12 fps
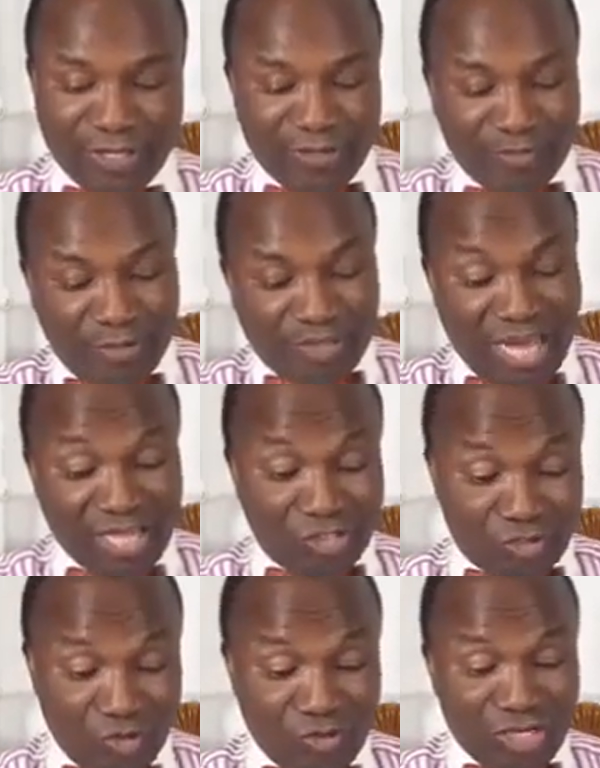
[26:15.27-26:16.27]
but I
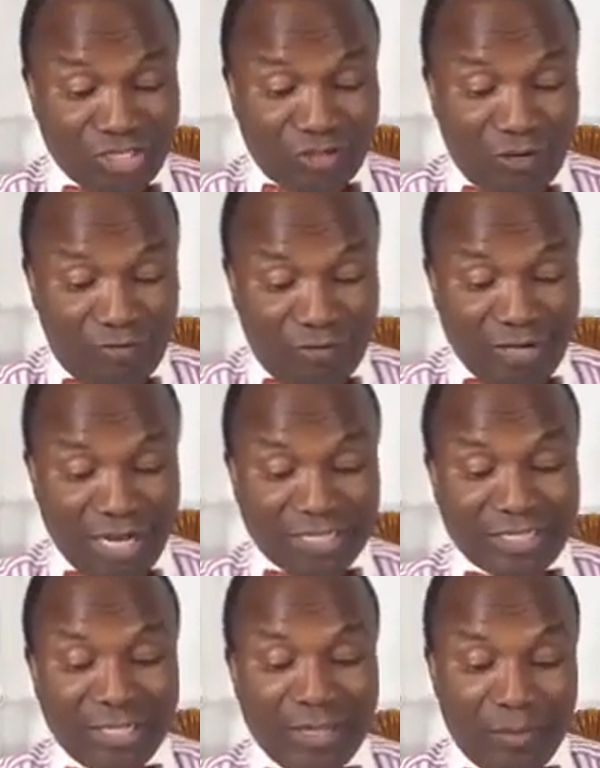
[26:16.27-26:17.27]
soon discovered that
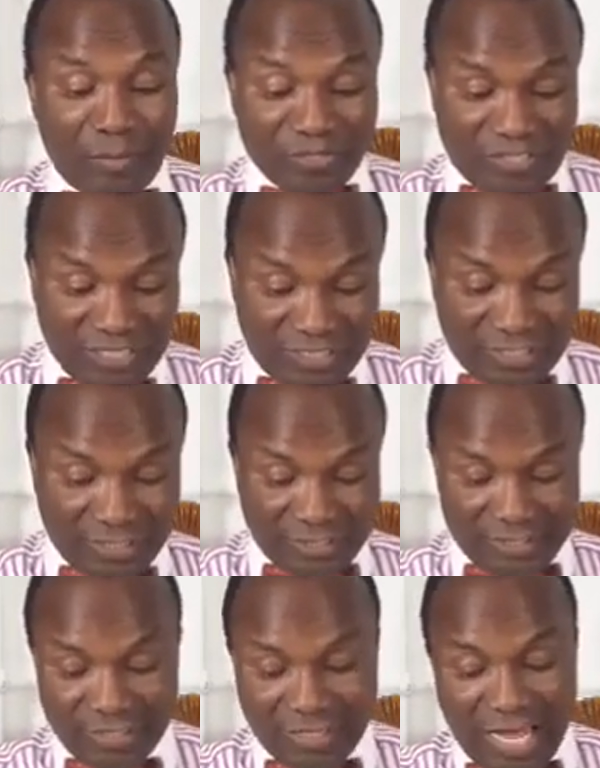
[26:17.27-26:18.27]
persistence
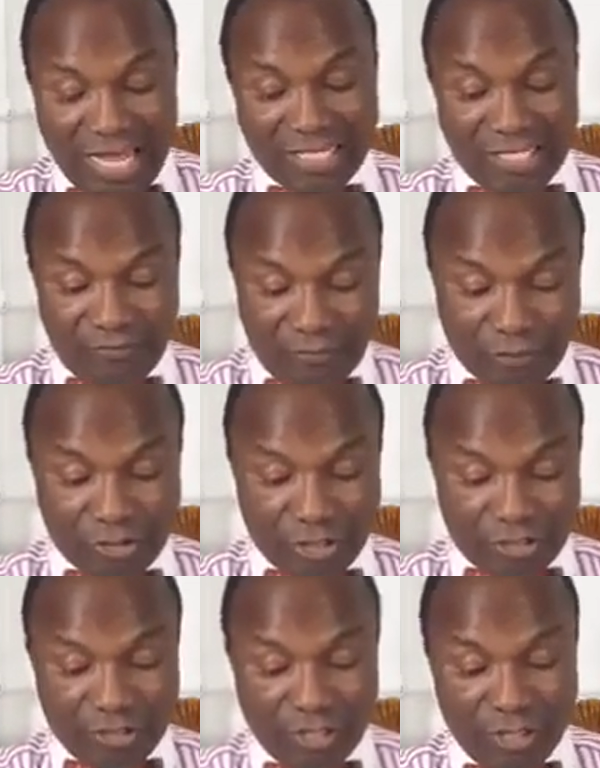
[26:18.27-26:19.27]
and devotion
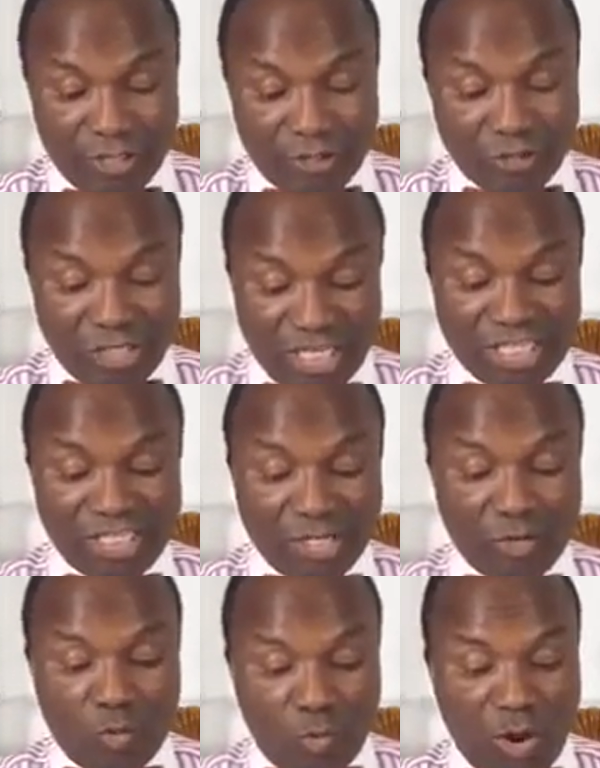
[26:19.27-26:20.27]
to this new
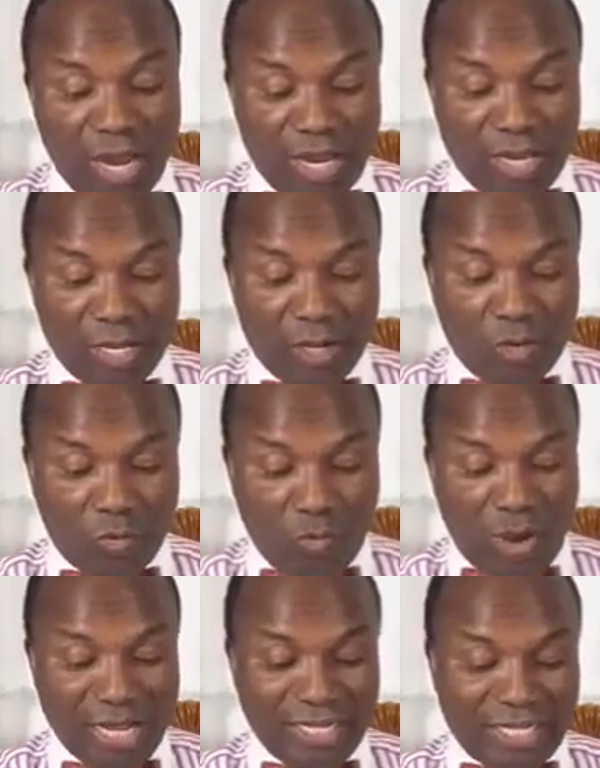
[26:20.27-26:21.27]
way
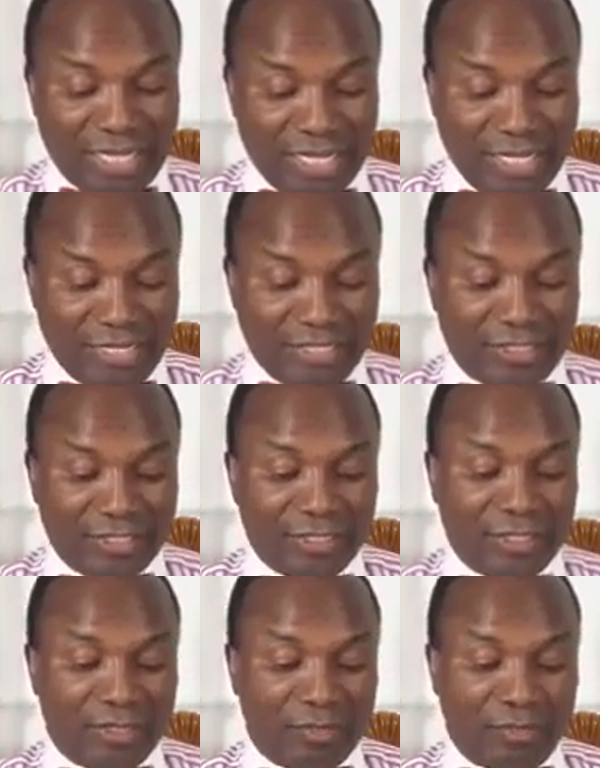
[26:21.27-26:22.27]
were the keys.
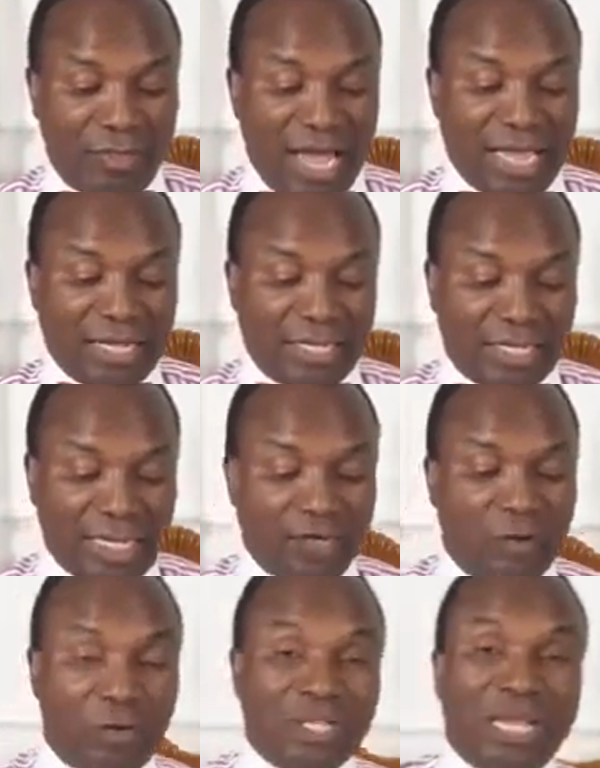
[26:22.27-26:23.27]

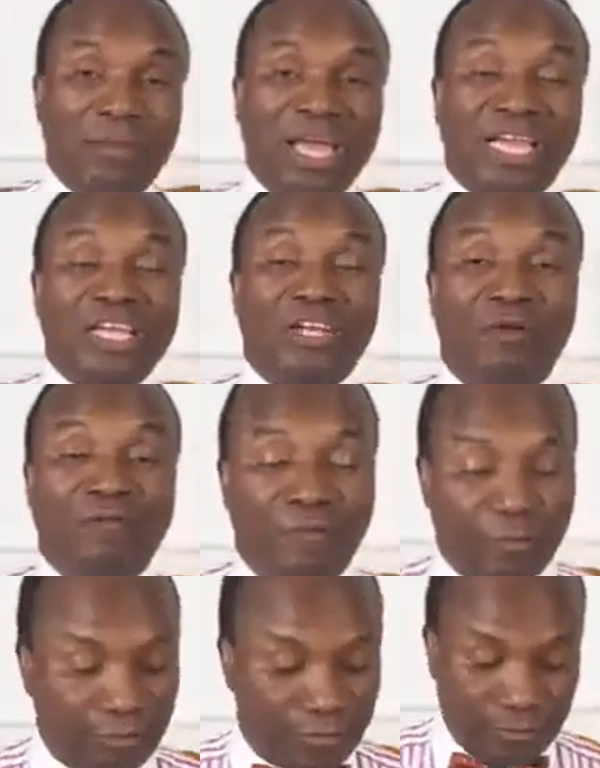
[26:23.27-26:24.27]
What are my kingdom
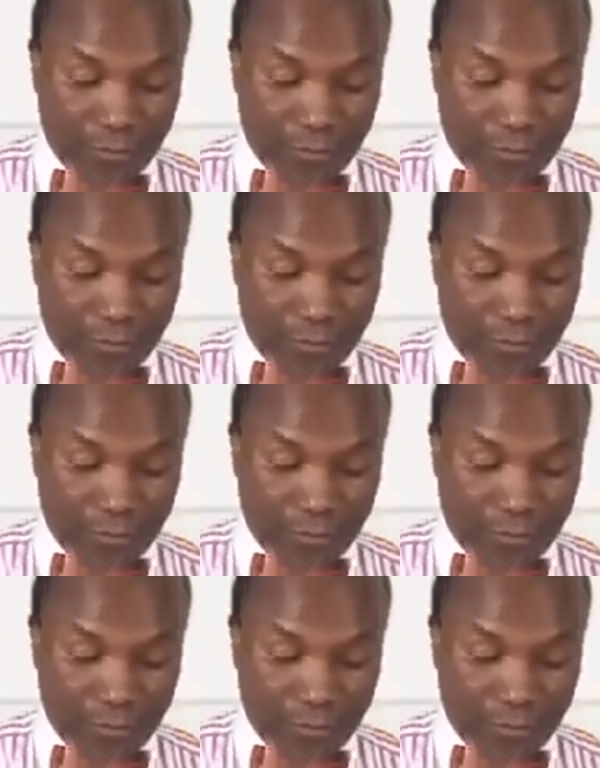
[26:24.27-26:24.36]
fruits?